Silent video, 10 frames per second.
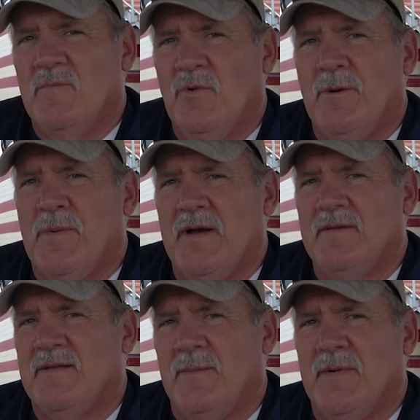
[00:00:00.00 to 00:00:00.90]
we were
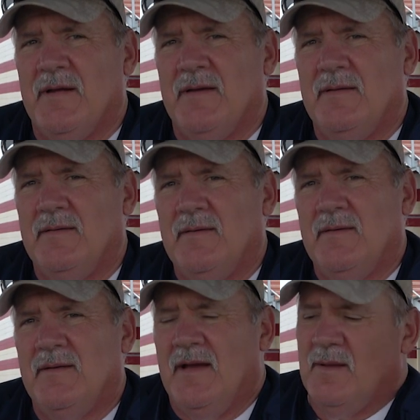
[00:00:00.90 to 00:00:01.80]
playing somebody,
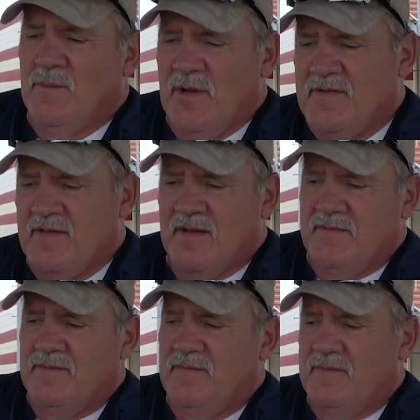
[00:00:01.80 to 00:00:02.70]
and we'd sit
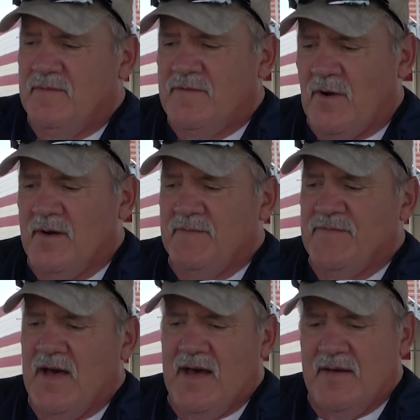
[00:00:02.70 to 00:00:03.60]
starting
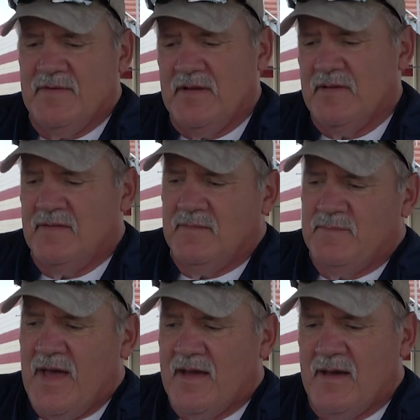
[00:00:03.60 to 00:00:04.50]
5 and then the
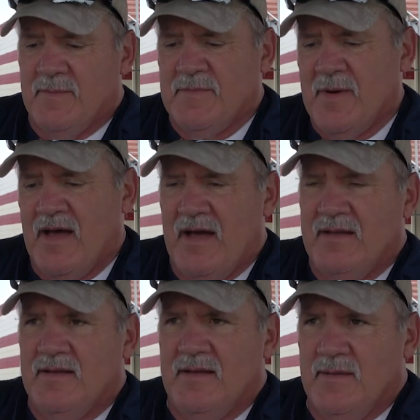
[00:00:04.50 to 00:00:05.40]
backups
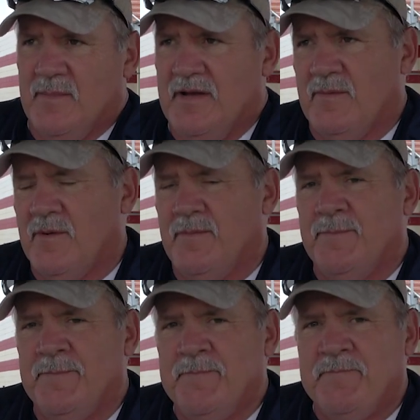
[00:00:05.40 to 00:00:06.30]
behind it in the meeting room,
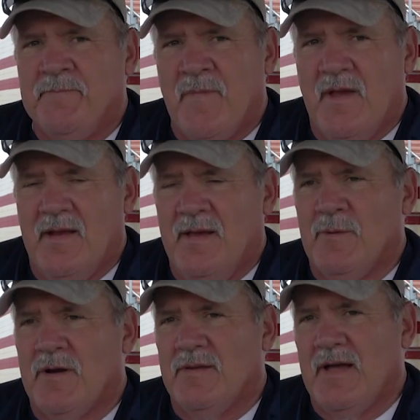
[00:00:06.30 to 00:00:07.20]
and he would go